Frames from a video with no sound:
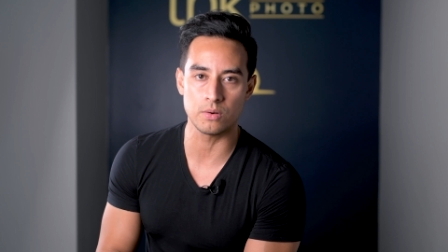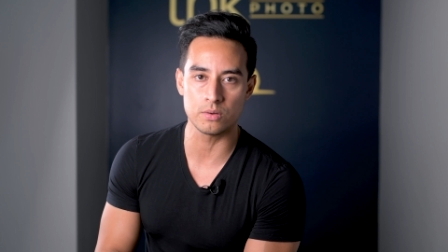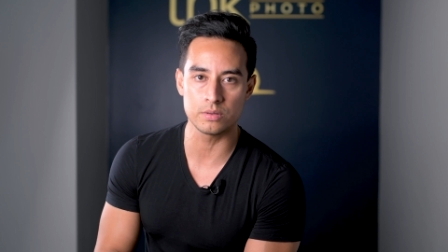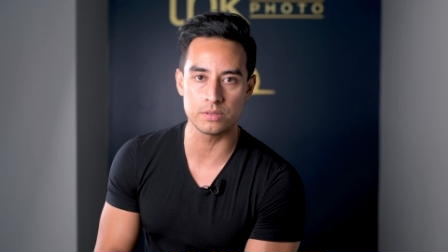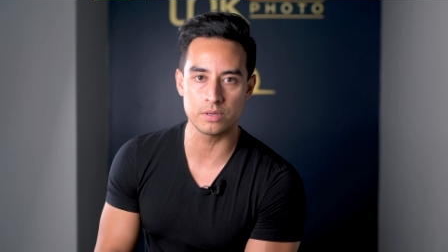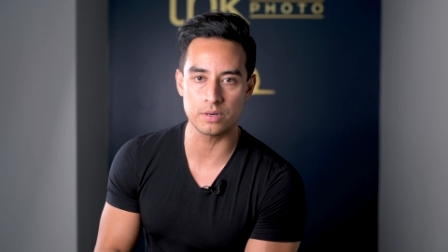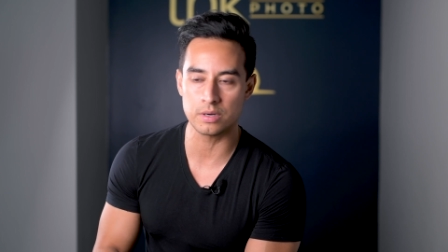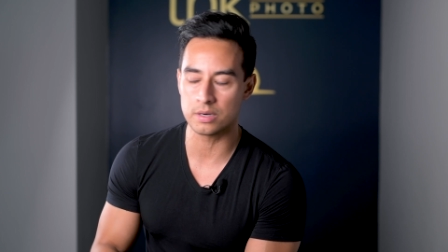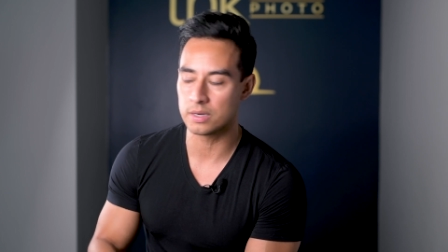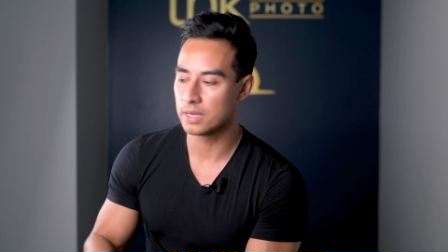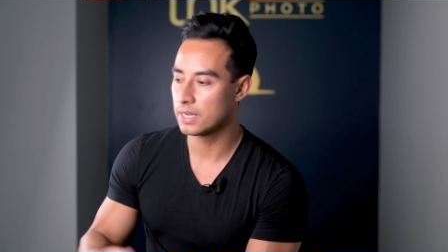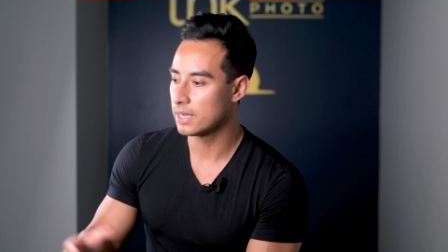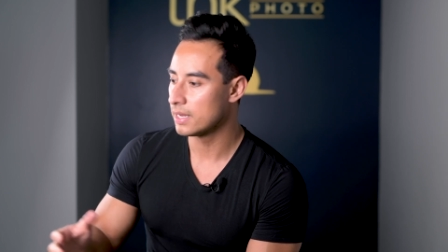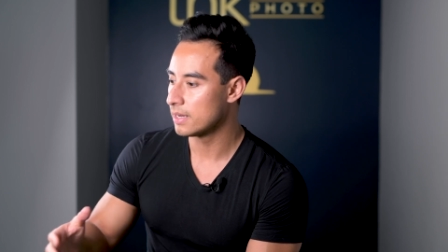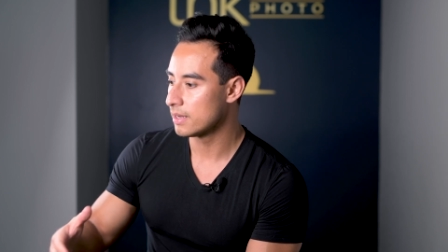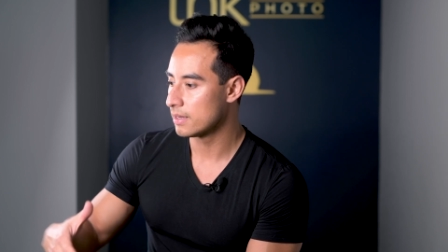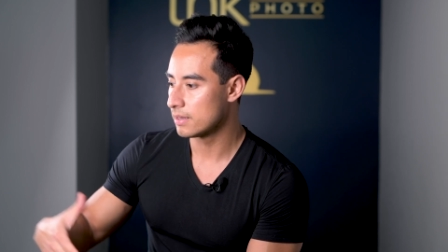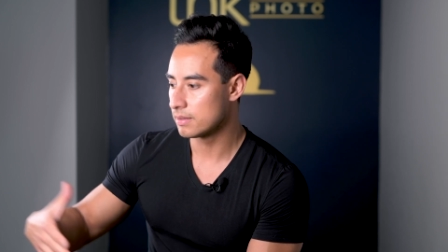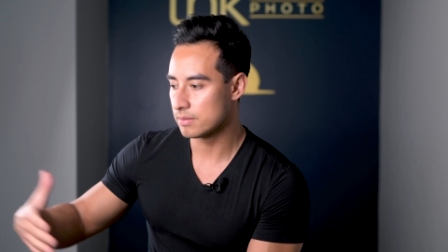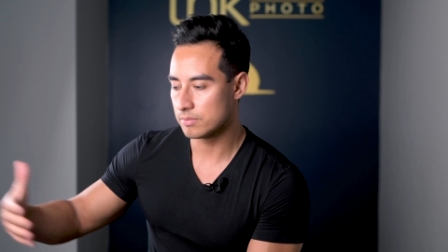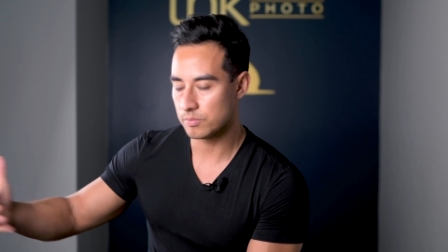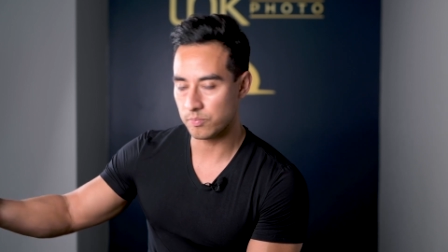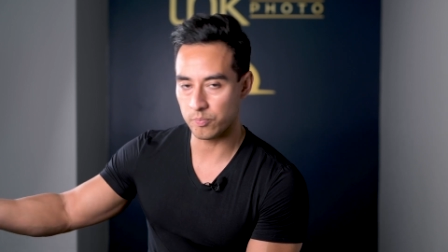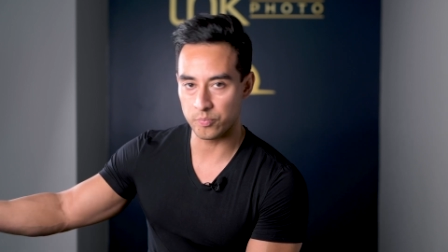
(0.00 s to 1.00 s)
older,
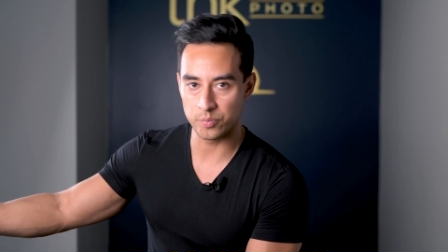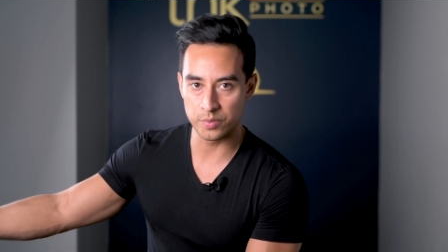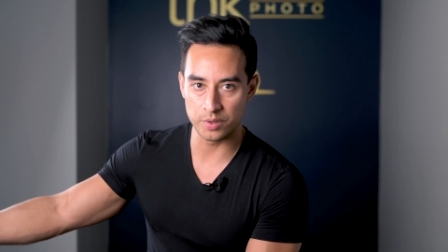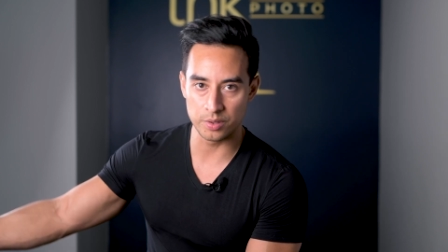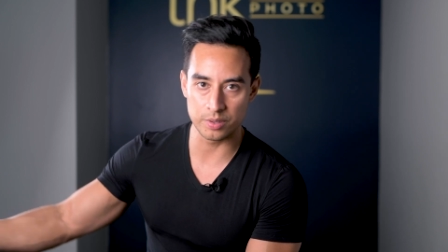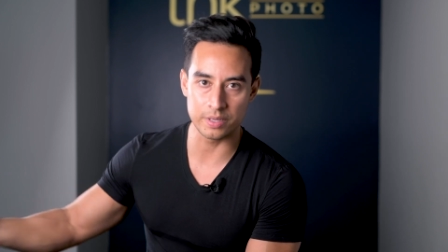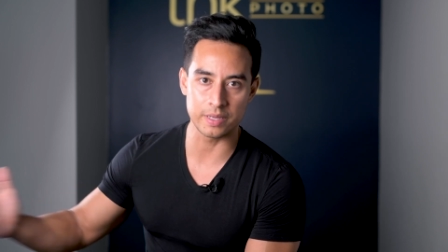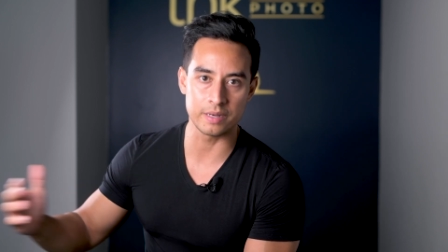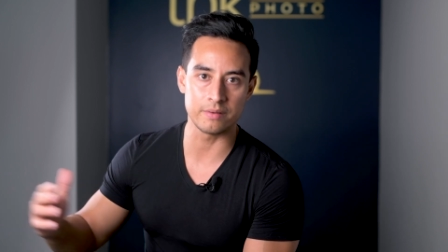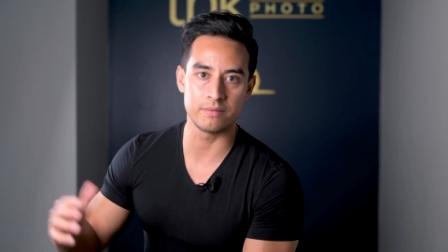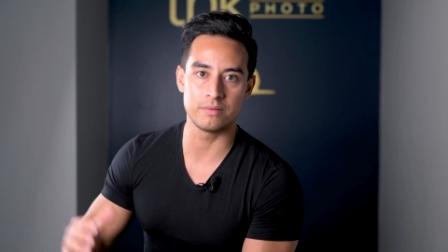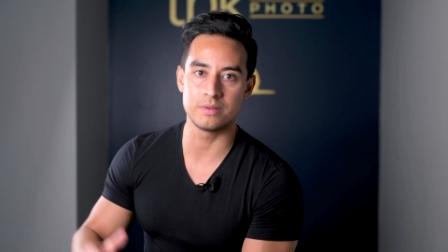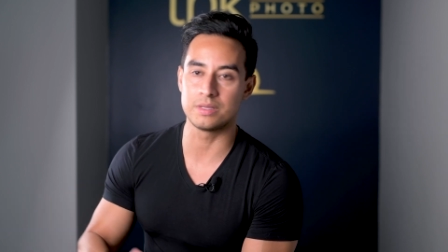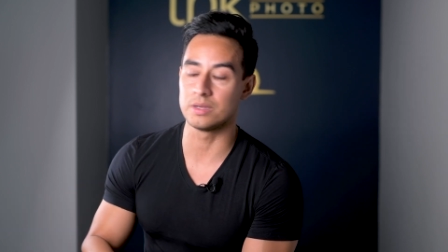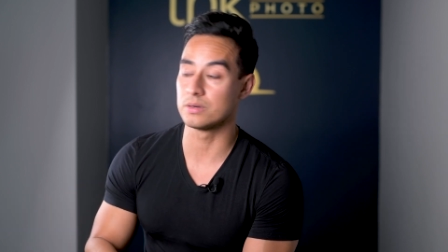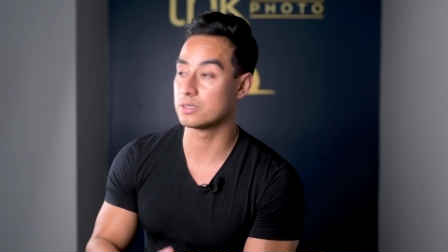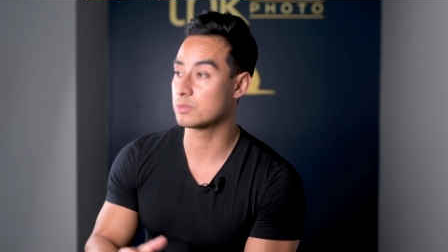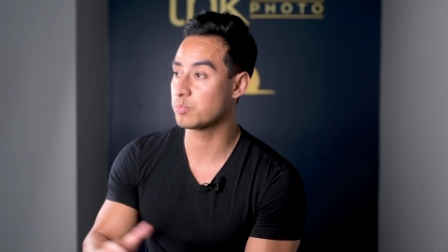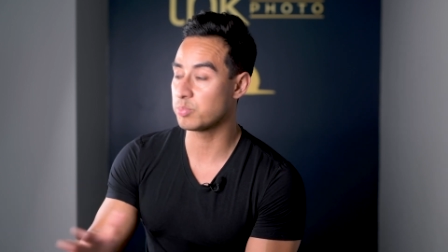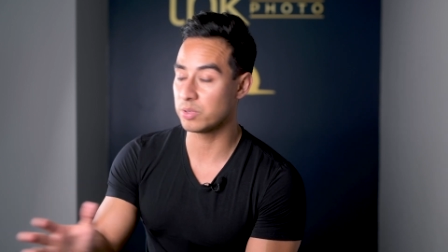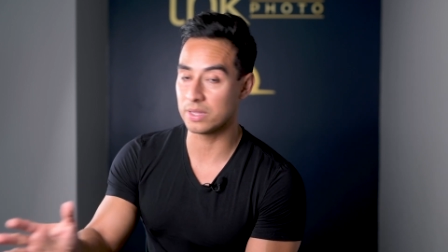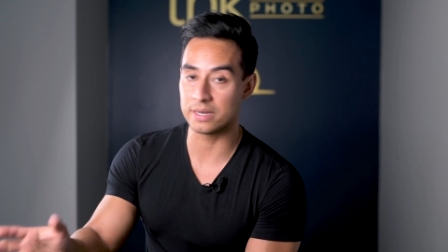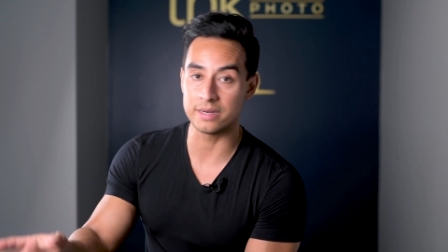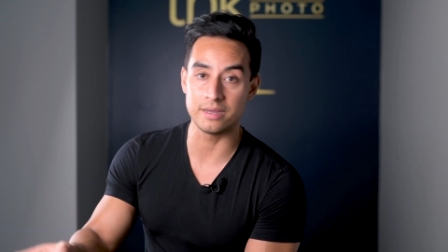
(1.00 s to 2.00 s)
you can,
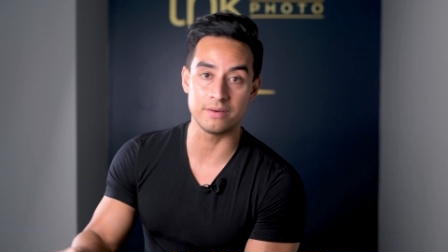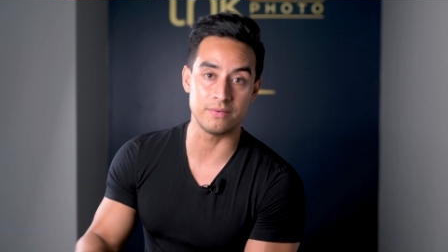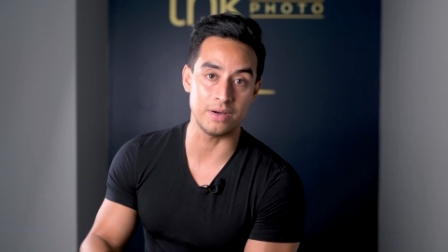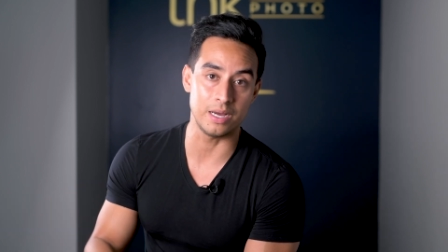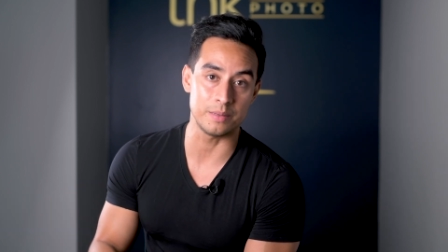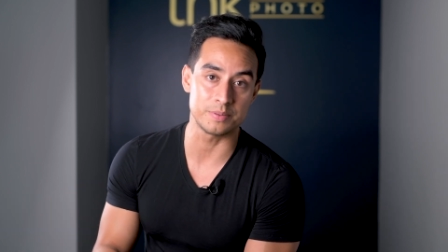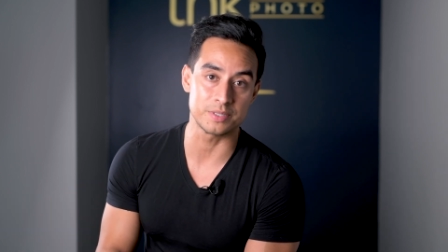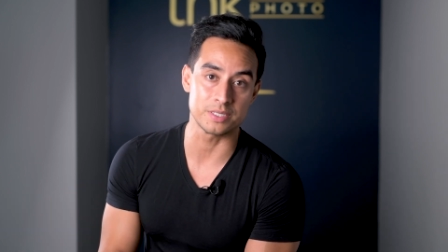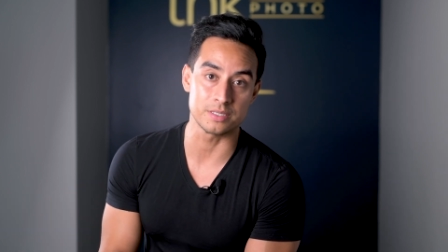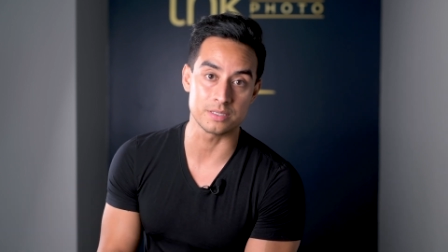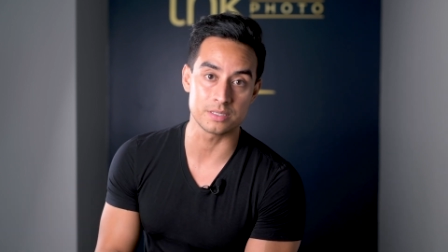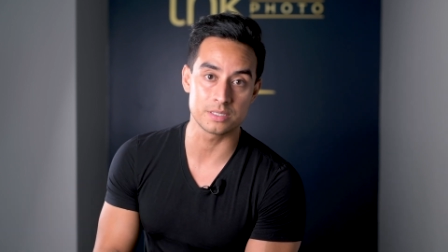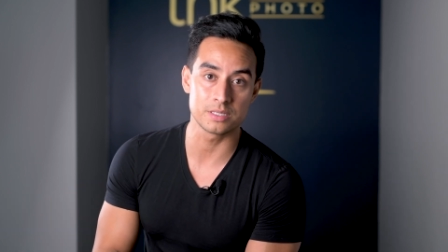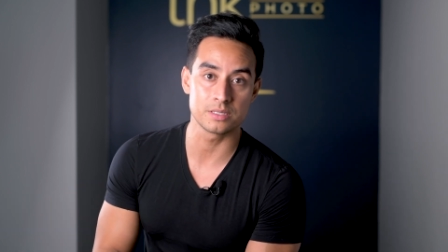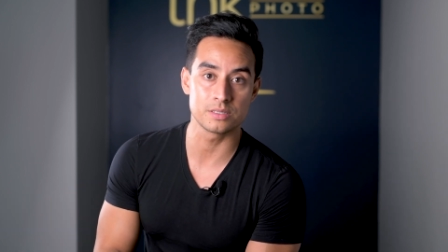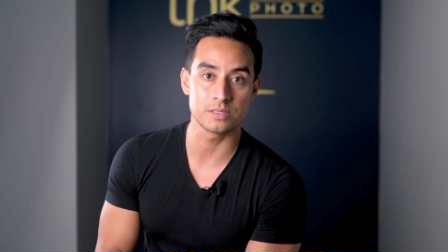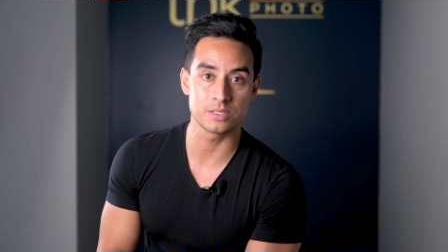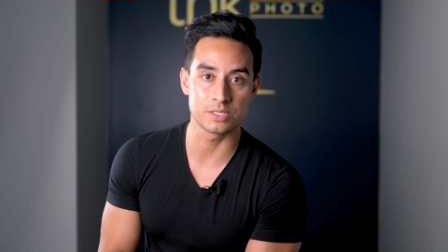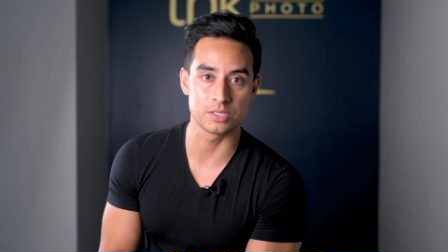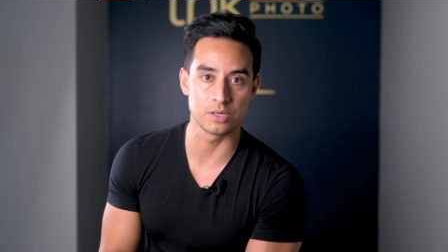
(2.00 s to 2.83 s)
there's plenty of options.